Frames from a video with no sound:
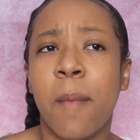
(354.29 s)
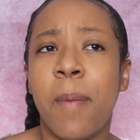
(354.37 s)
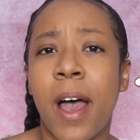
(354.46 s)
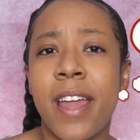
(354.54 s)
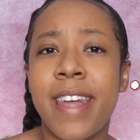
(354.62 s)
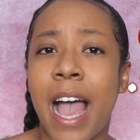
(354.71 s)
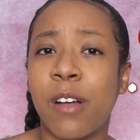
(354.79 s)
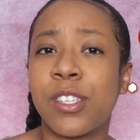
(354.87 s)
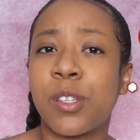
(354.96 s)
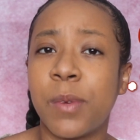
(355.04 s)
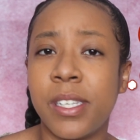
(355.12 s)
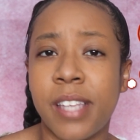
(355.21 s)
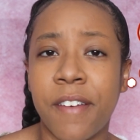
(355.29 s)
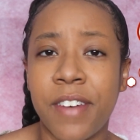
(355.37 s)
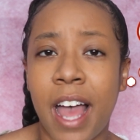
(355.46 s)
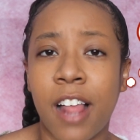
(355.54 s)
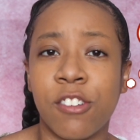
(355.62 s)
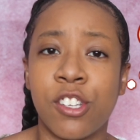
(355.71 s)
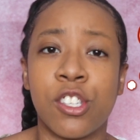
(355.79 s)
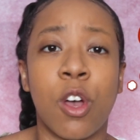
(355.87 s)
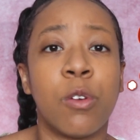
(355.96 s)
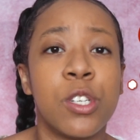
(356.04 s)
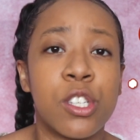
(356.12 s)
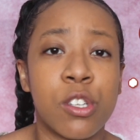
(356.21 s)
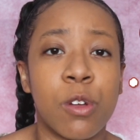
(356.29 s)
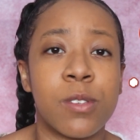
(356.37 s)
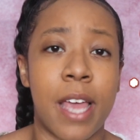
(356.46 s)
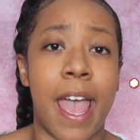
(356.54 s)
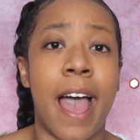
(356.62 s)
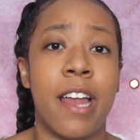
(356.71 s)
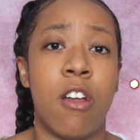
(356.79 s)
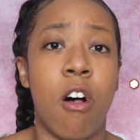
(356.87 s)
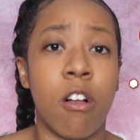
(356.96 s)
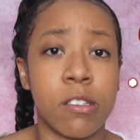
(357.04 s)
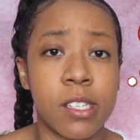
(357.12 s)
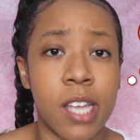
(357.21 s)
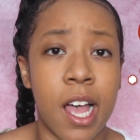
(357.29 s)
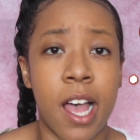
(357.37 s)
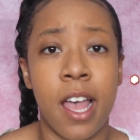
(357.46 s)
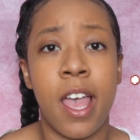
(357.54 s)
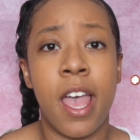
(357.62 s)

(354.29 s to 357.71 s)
But now it's $27. It's only sold at Ulta.